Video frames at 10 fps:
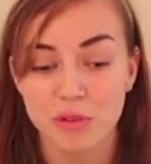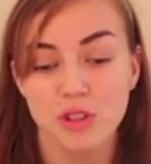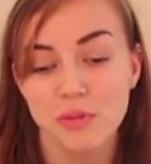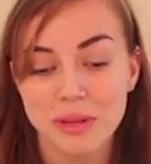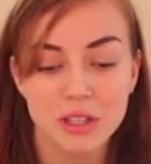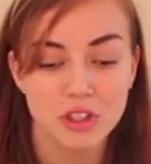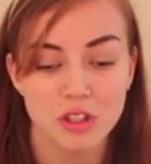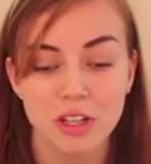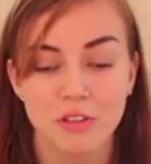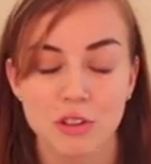Do make
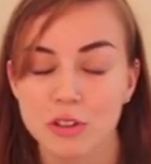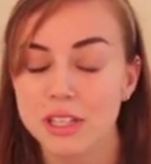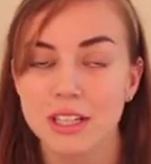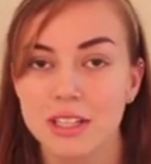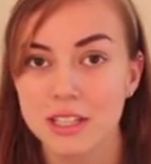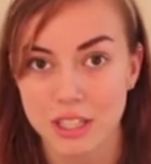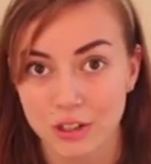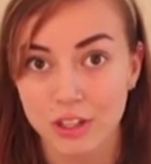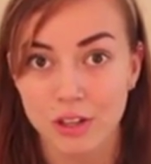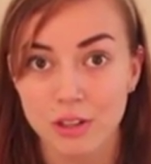sure if you're eating
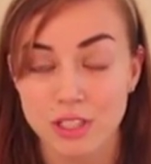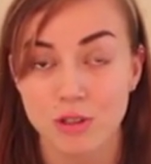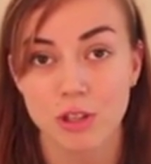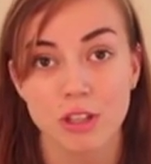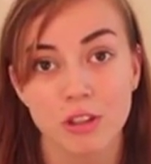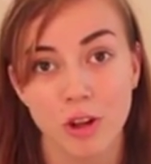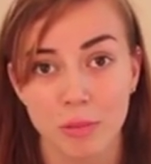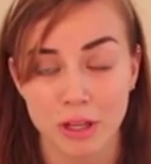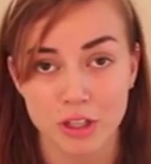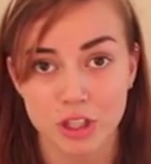cereal to treat your low
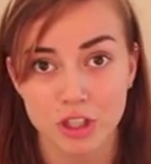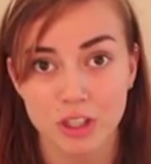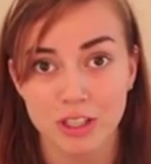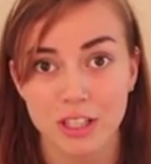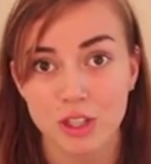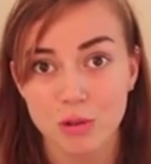blood sugar that you